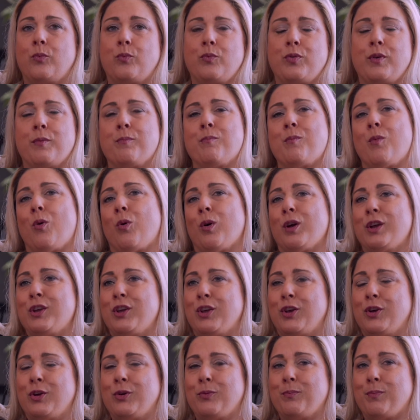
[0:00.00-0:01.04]
The more
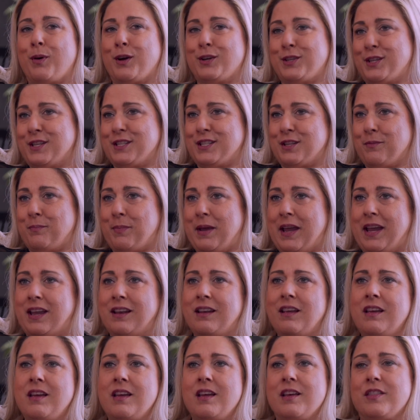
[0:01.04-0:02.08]
you participate,
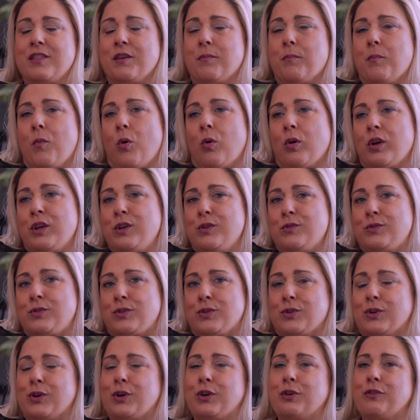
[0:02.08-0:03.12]
the more you
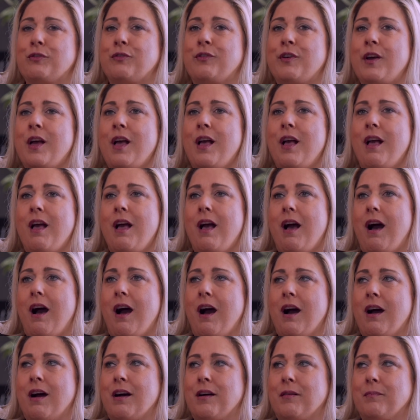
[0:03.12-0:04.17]
serve,
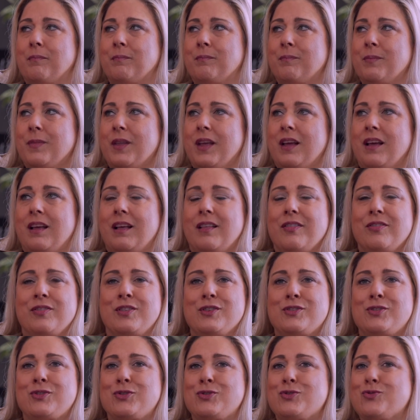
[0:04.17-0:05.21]
um,
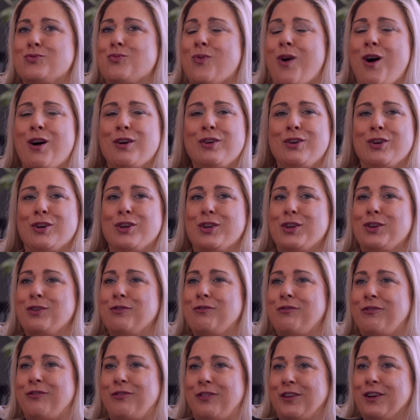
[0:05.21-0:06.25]
the stronger you
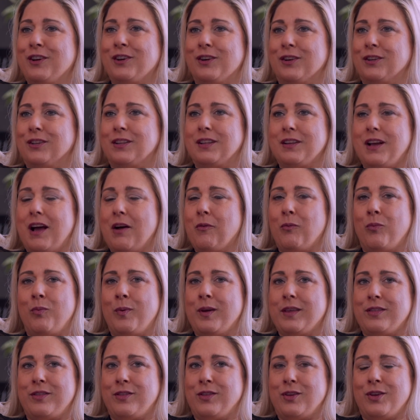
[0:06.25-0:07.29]
feel
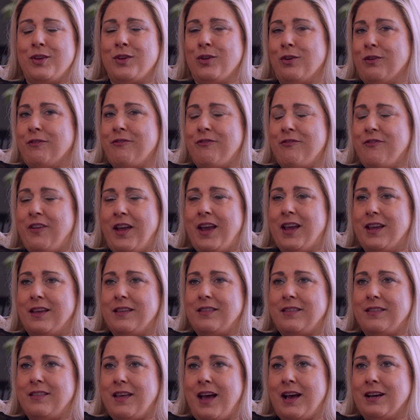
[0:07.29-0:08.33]
with your
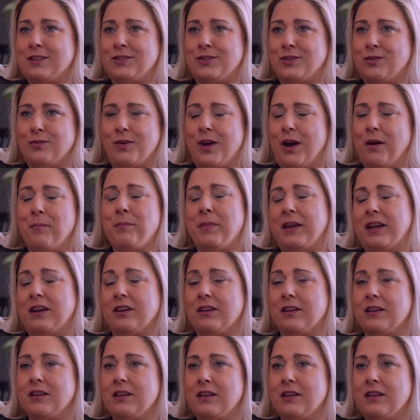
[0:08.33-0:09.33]
faith as you come here.